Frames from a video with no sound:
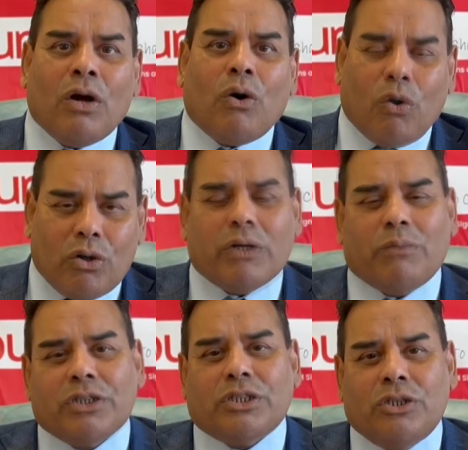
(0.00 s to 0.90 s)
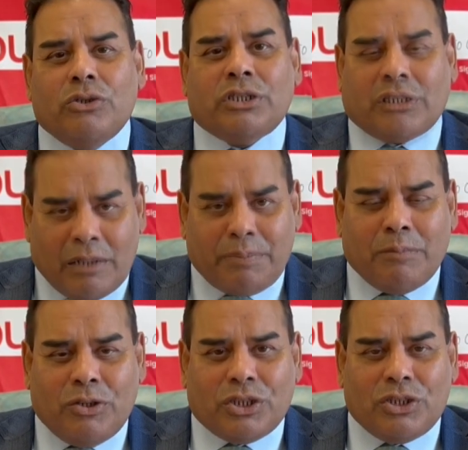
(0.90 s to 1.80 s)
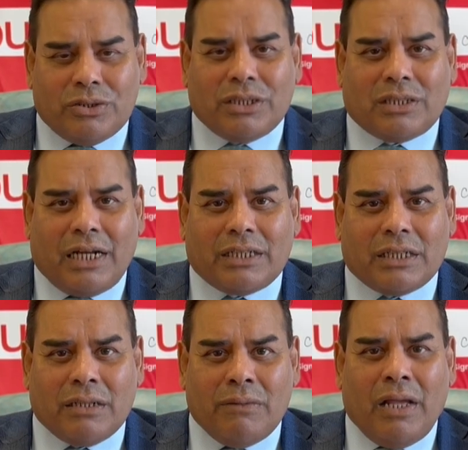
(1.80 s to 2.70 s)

All they want to do is self-promotion during this election,